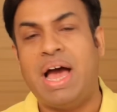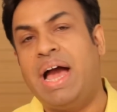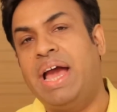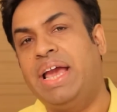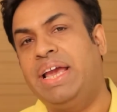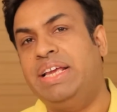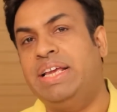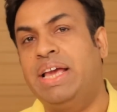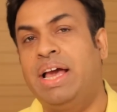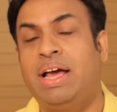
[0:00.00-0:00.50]

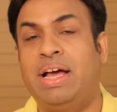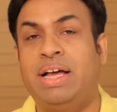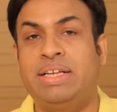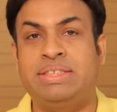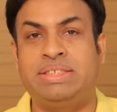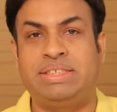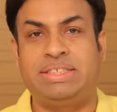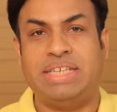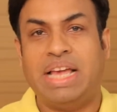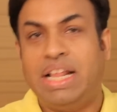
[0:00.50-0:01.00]
I
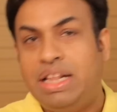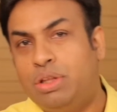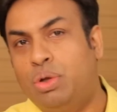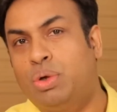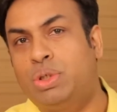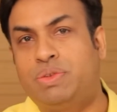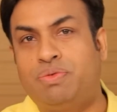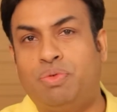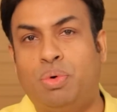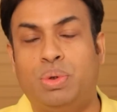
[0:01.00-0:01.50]
sell
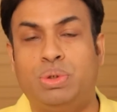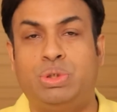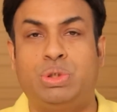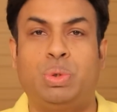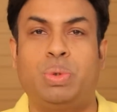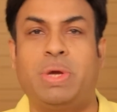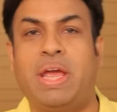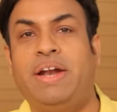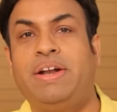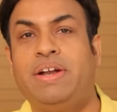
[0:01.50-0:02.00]
those phones
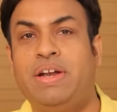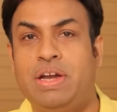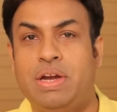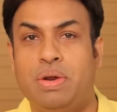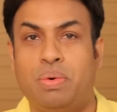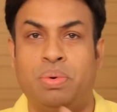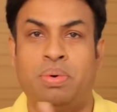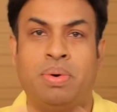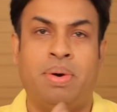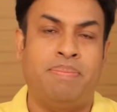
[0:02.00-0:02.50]
to get
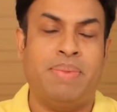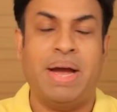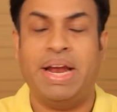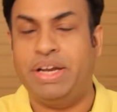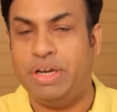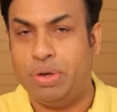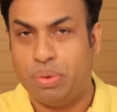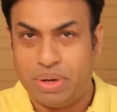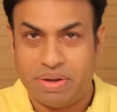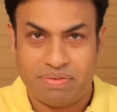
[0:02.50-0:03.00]

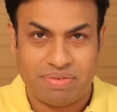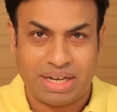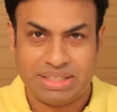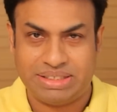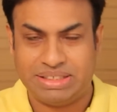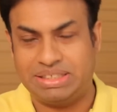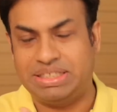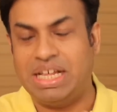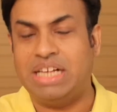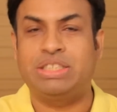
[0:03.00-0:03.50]
new
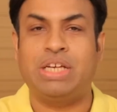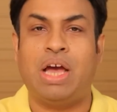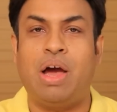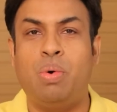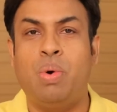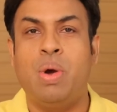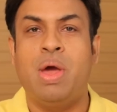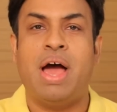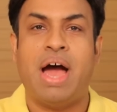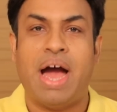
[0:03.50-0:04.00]
devices. That's
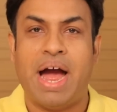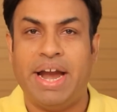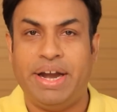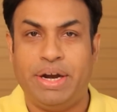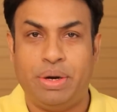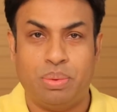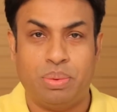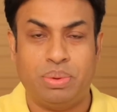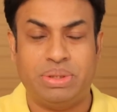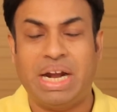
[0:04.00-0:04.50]
how I
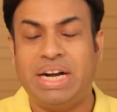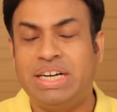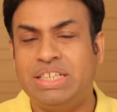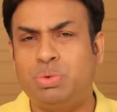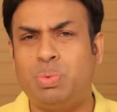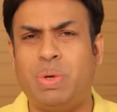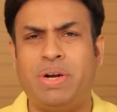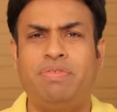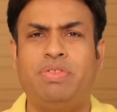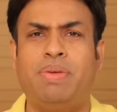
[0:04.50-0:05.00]
do. That
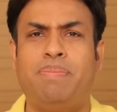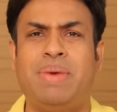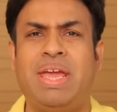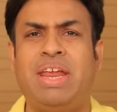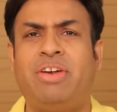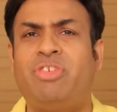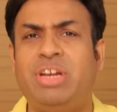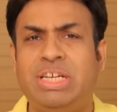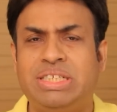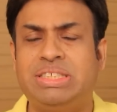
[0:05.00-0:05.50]
is one of the
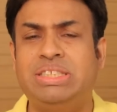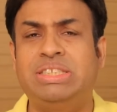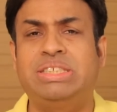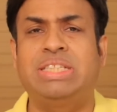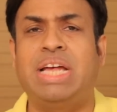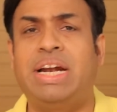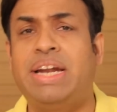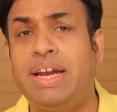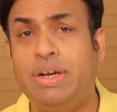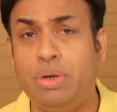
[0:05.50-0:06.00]
main reasons
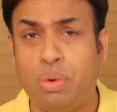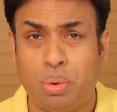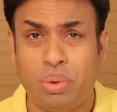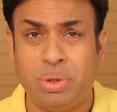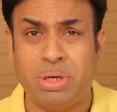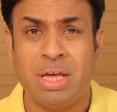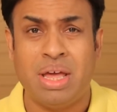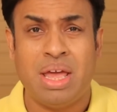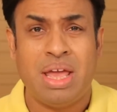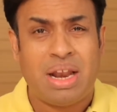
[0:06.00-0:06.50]
that I
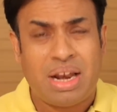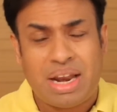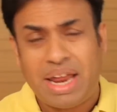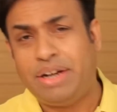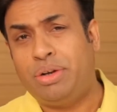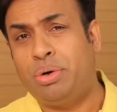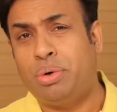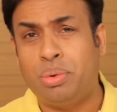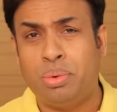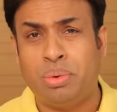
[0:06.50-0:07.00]
don't
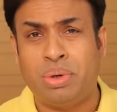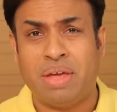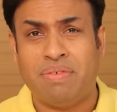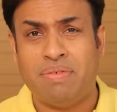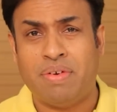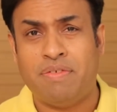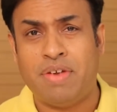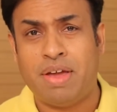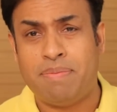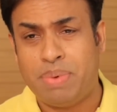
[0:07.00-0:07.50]
like to do
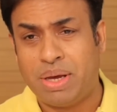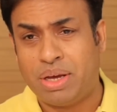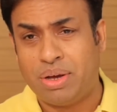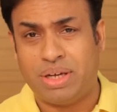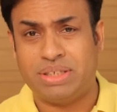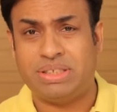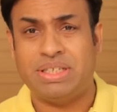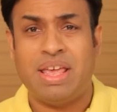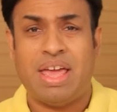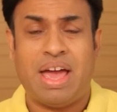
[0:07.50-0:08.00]
giveaway,
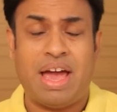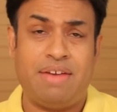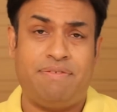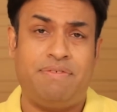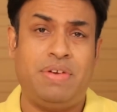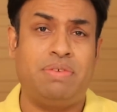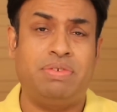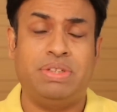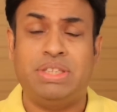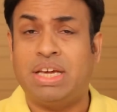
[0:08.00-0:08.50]
because I
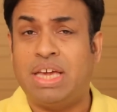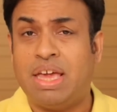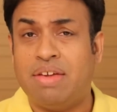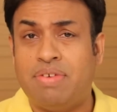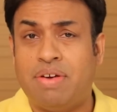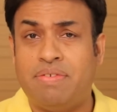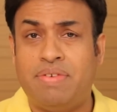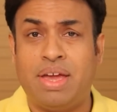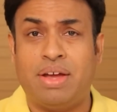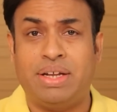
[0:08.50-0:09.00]
feel with a
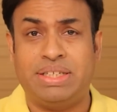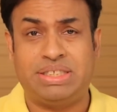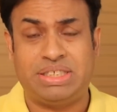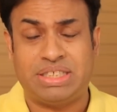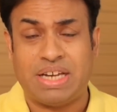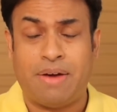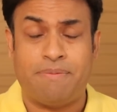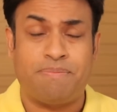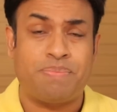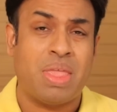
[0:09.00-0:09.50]
giveaway and
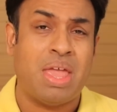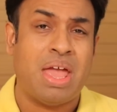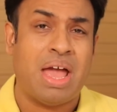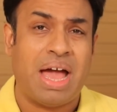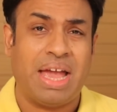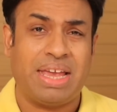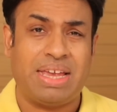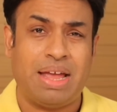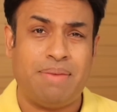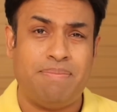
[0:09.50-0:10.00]
stuff,
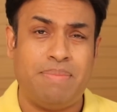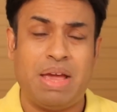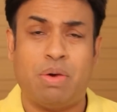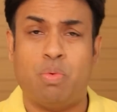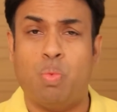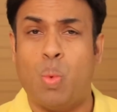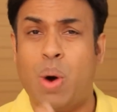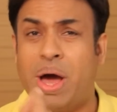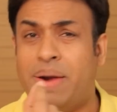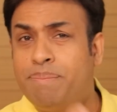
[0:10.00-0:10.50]
I can make
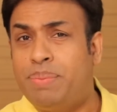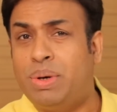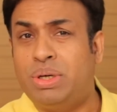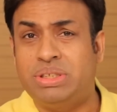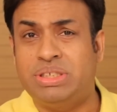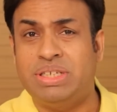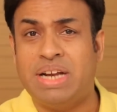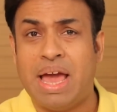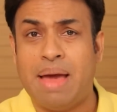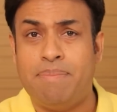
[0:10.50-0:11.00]
one
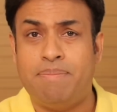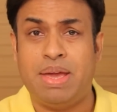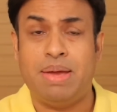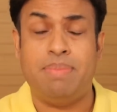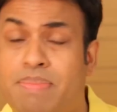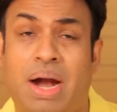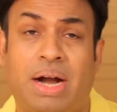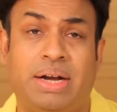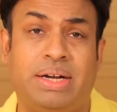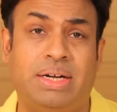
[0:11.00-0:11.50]
person happy,
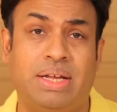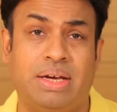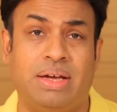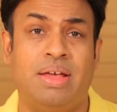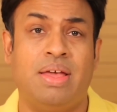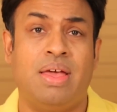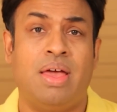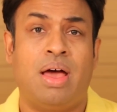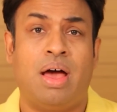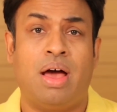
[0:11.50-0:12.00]
but
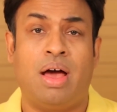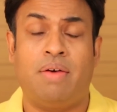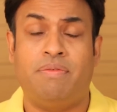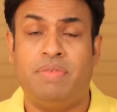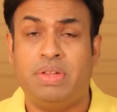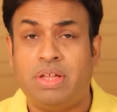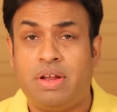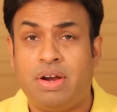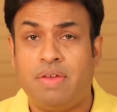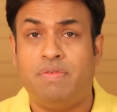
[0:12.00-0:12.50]

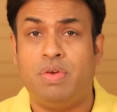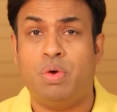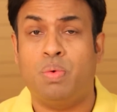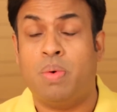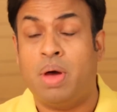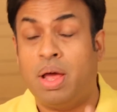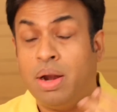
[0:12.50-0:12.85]
with a review,